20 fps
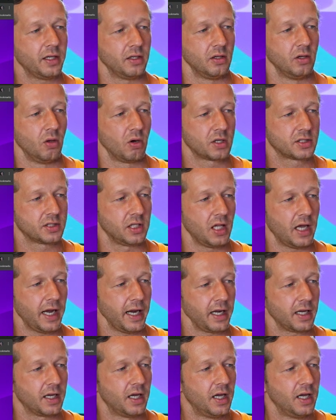it looks
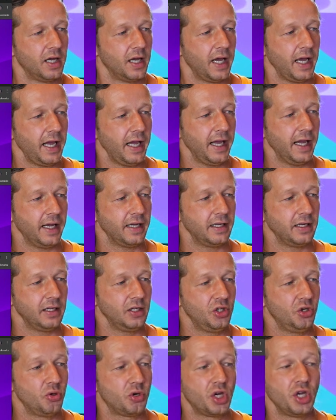like. And
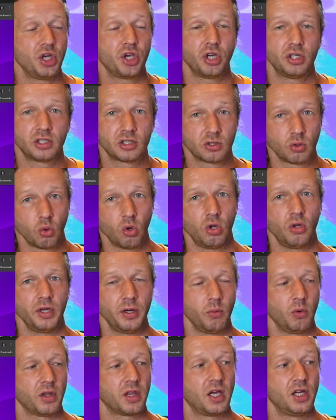you can control
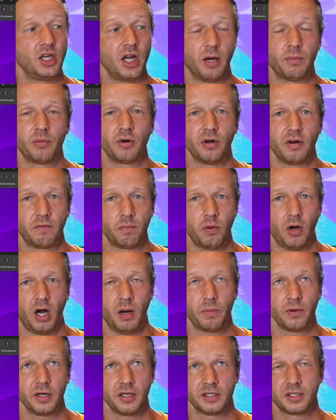it with a number of
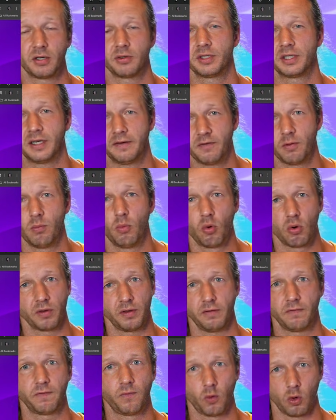properties. There's even more
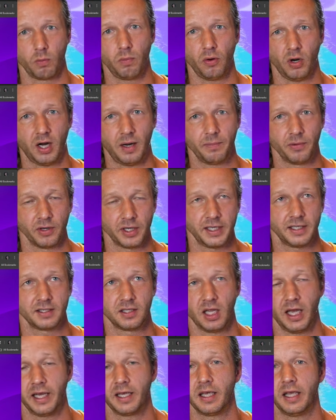than four properties
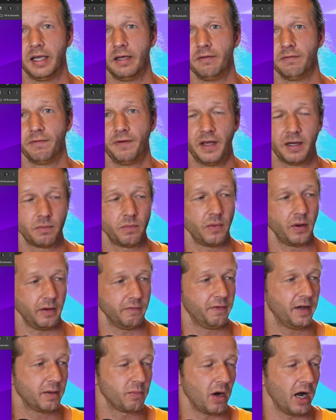like in
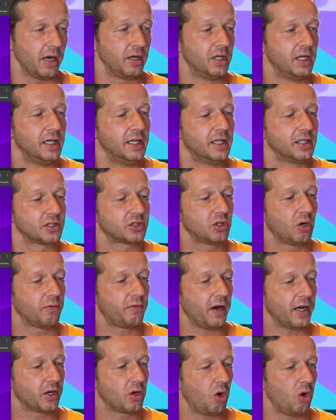Figma. So if
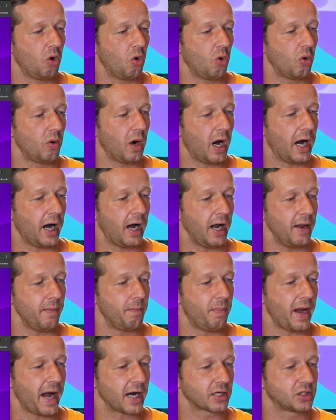I go uh,
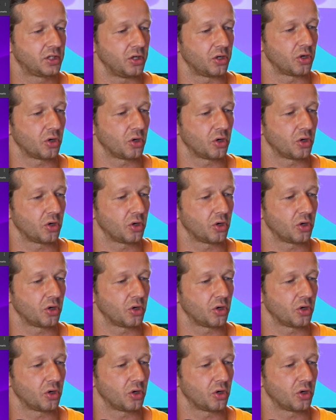back to